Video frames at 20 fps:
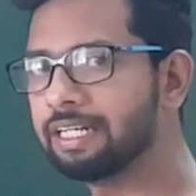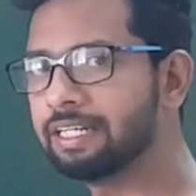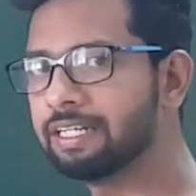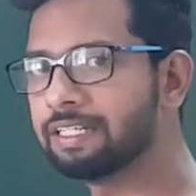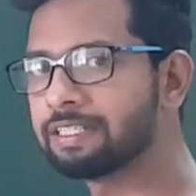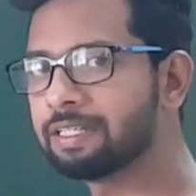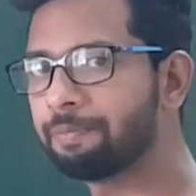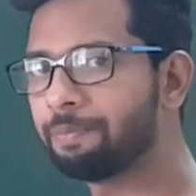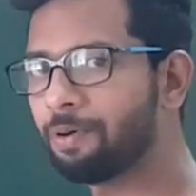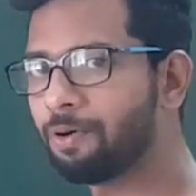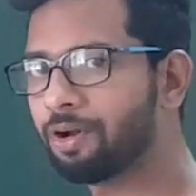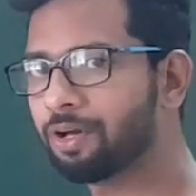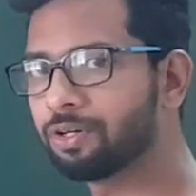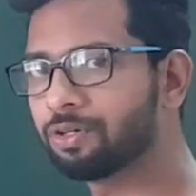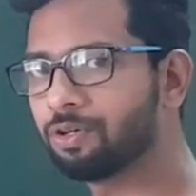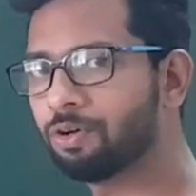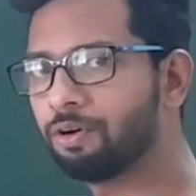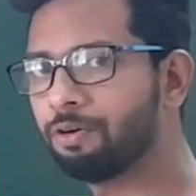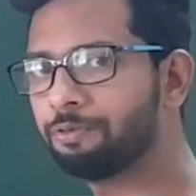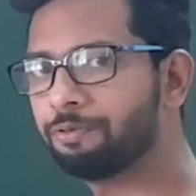It is the
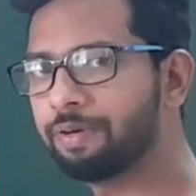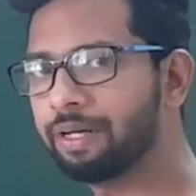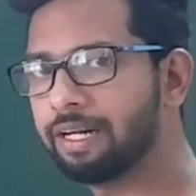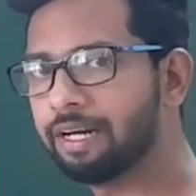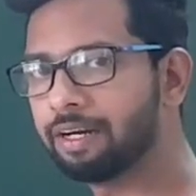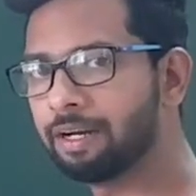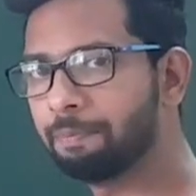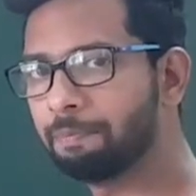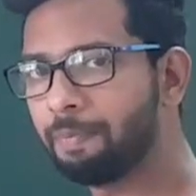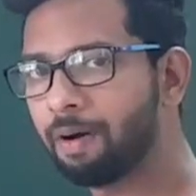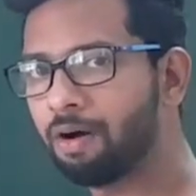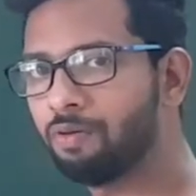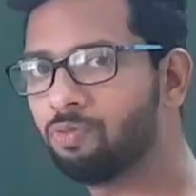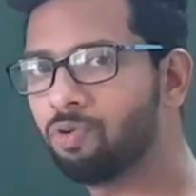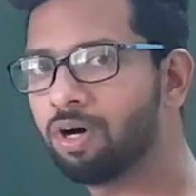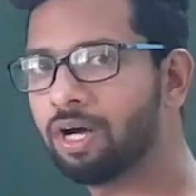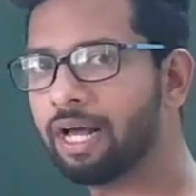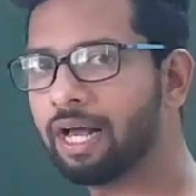product of electric power